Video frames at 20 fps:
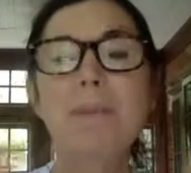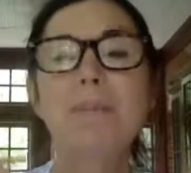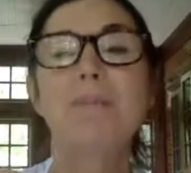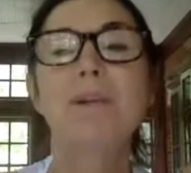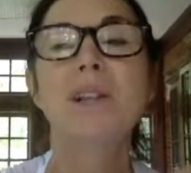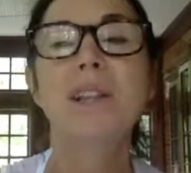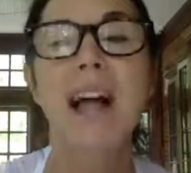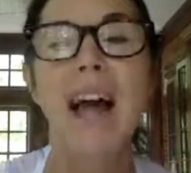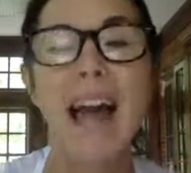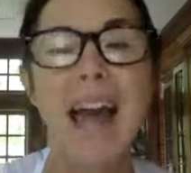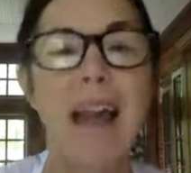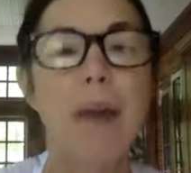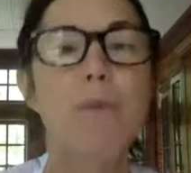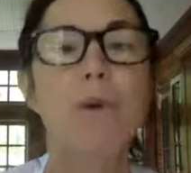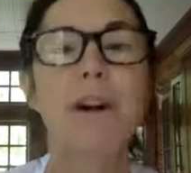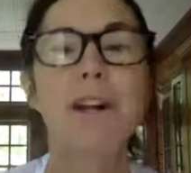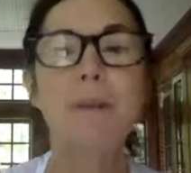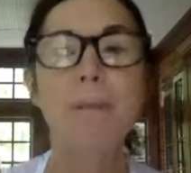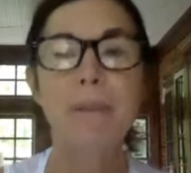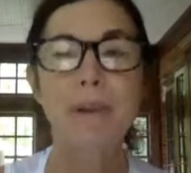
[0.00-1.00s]
Play.
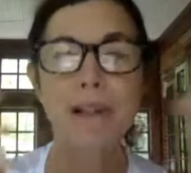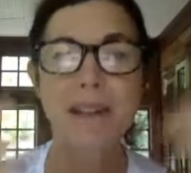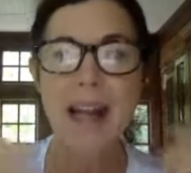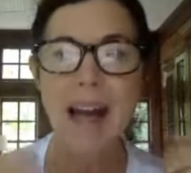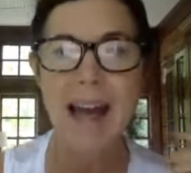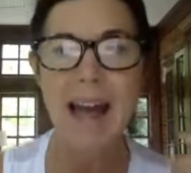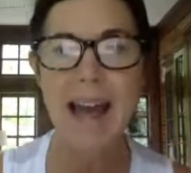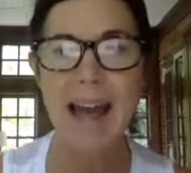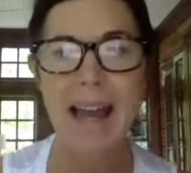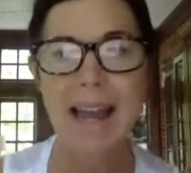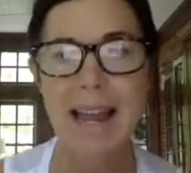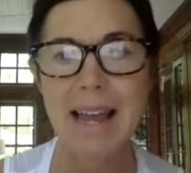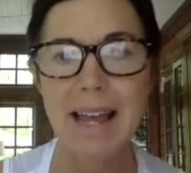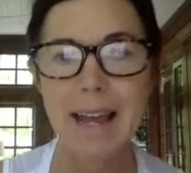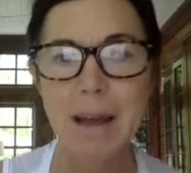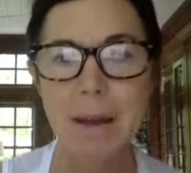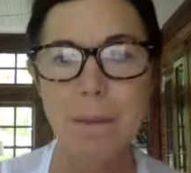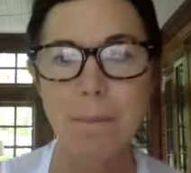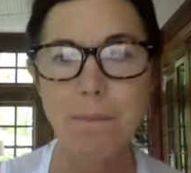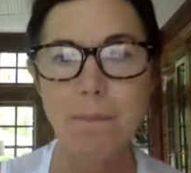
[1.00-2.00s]
We're going to play.
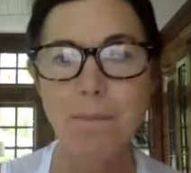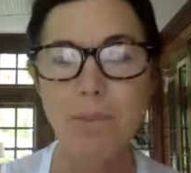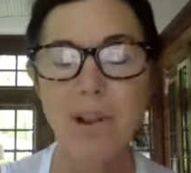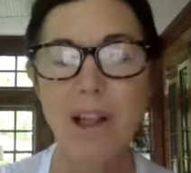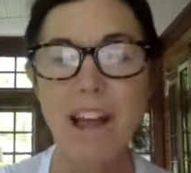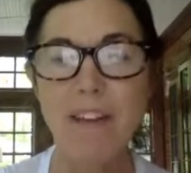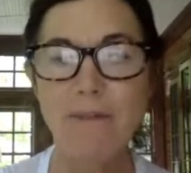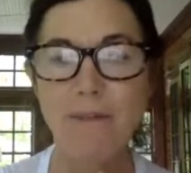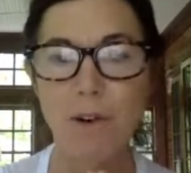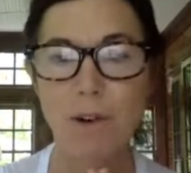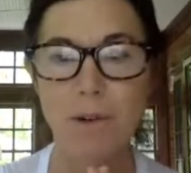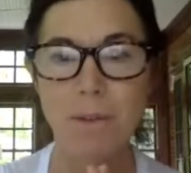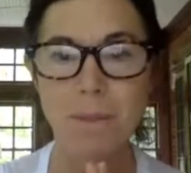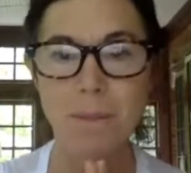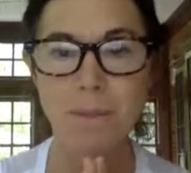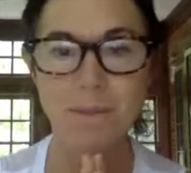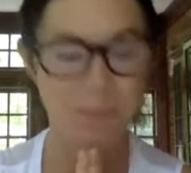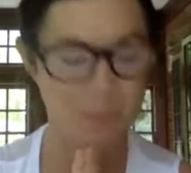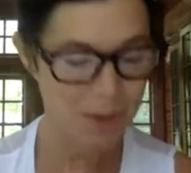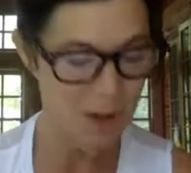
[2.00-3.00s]

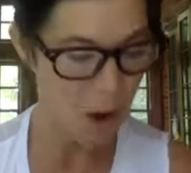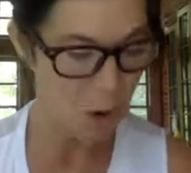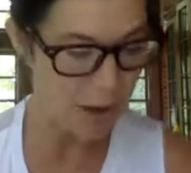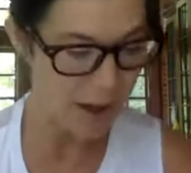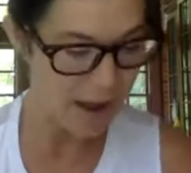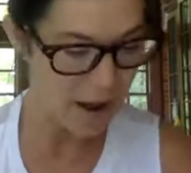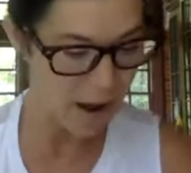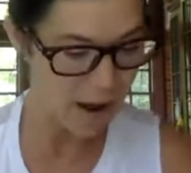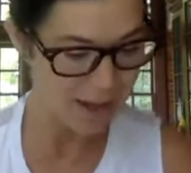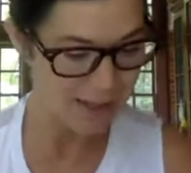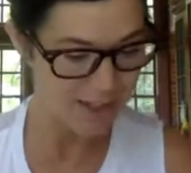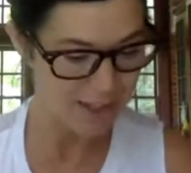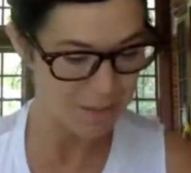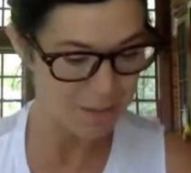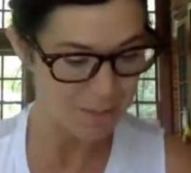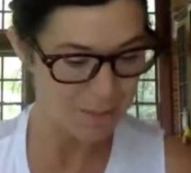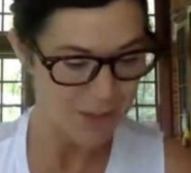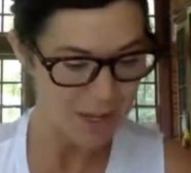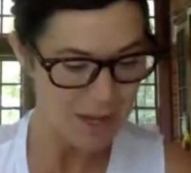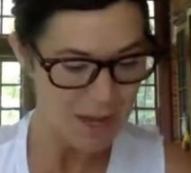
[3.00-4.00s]
Playful. Okay,
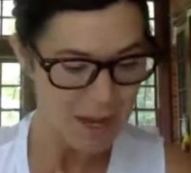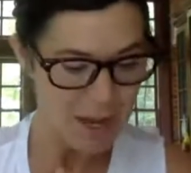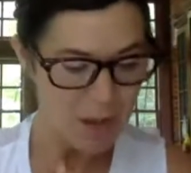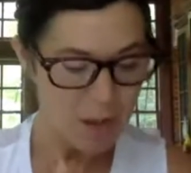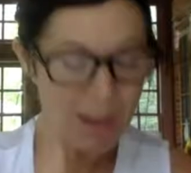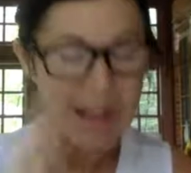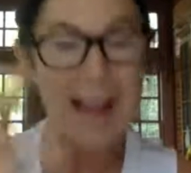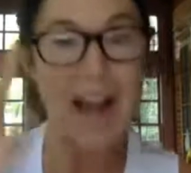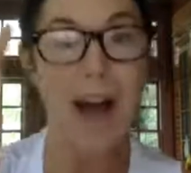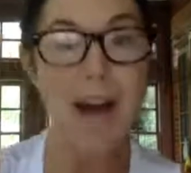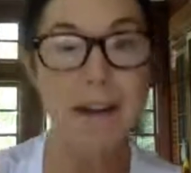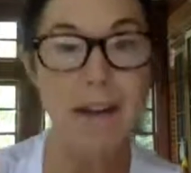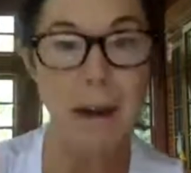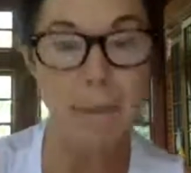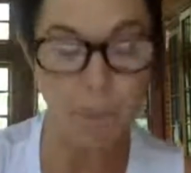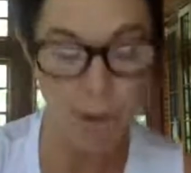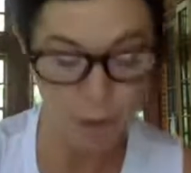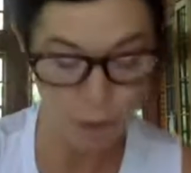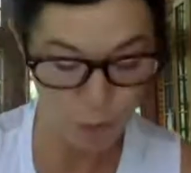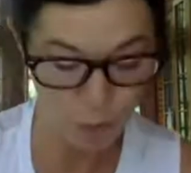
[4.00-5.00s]
awesome.
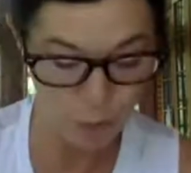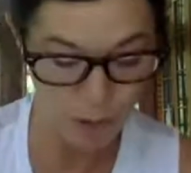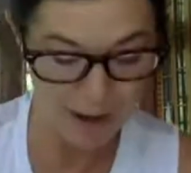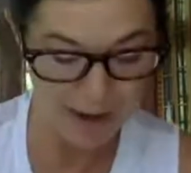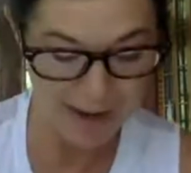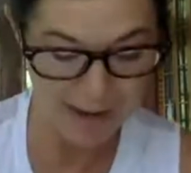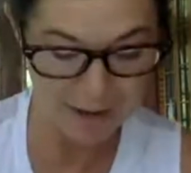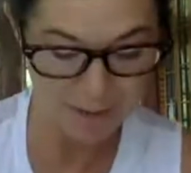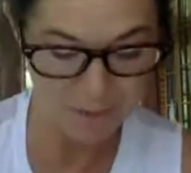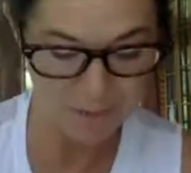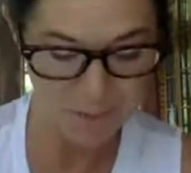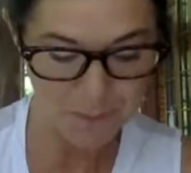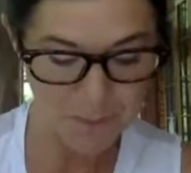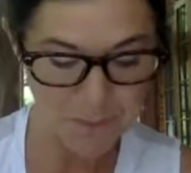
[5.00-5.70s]
Number 3.